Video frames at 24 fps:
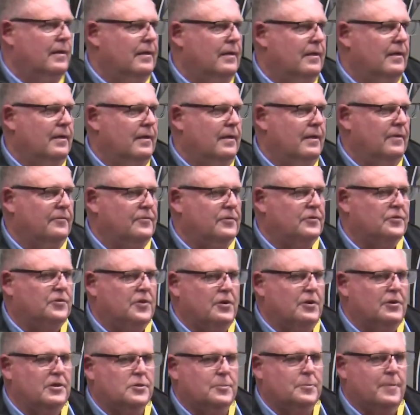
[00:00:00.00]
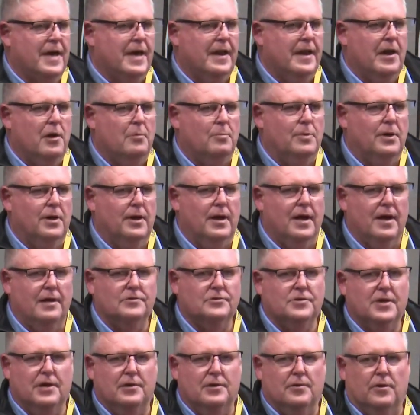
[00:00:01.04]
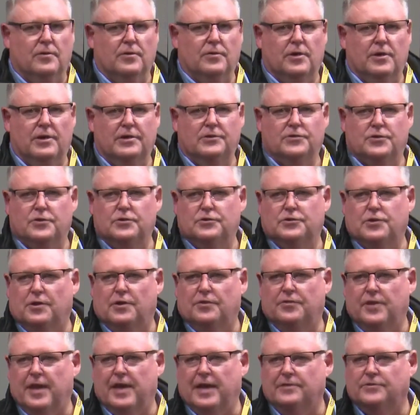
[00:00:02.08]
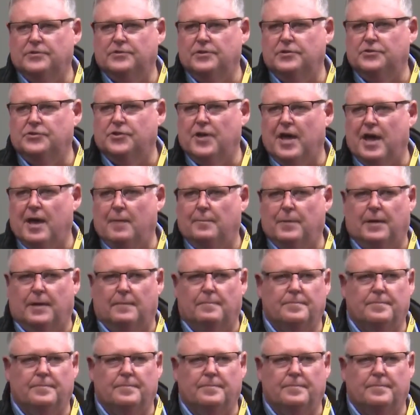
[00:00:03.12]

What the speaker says: If you're serious about albinos, get on these. Who's got 1,000 to start me?